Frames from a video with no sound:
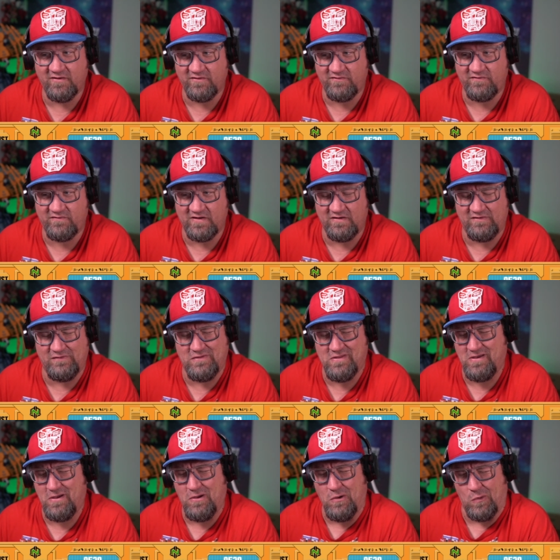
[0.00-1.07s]
And she said,
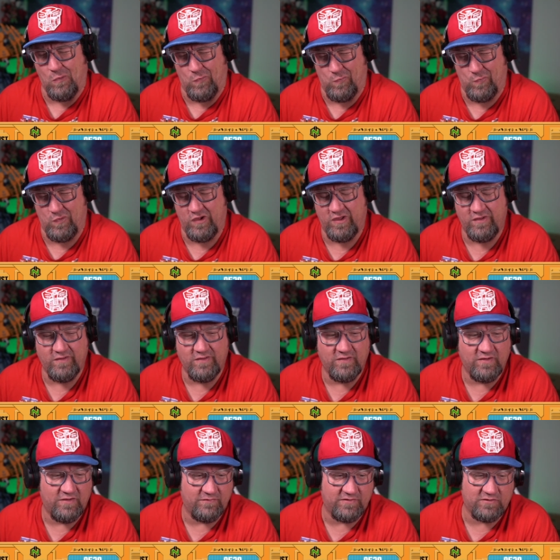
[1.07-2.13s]
no.
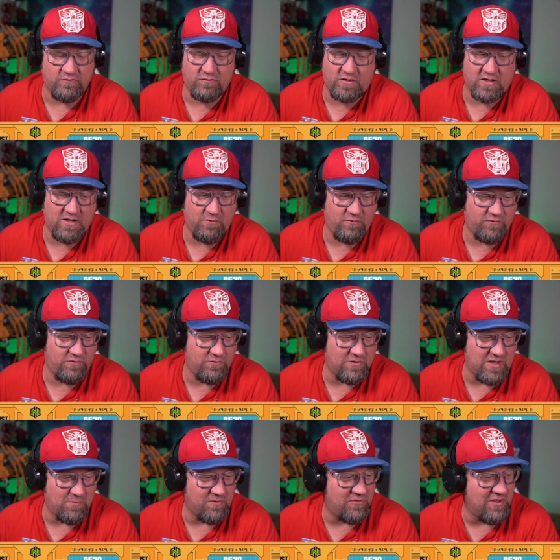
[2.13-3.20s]
I'm like, okay, well, you
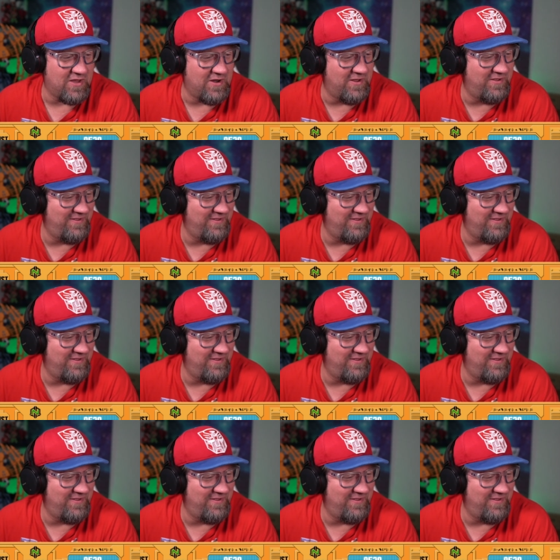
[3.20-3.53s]
name it then.